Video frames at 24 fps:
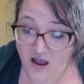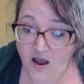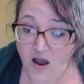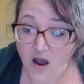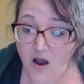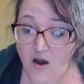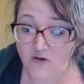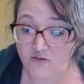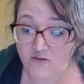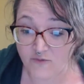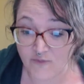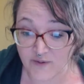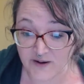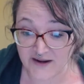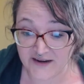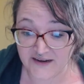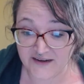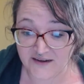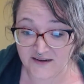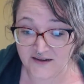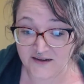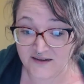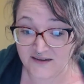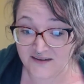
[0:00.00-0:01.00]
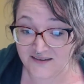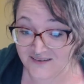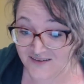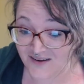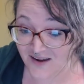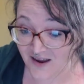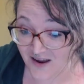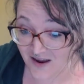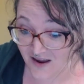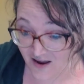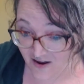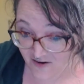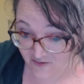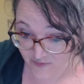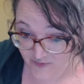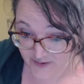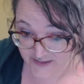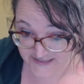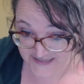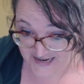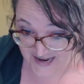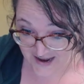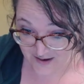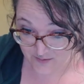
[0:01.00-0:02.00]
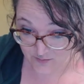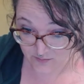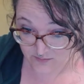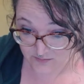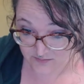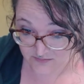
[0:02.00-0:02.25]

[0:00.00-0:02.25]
of my tab.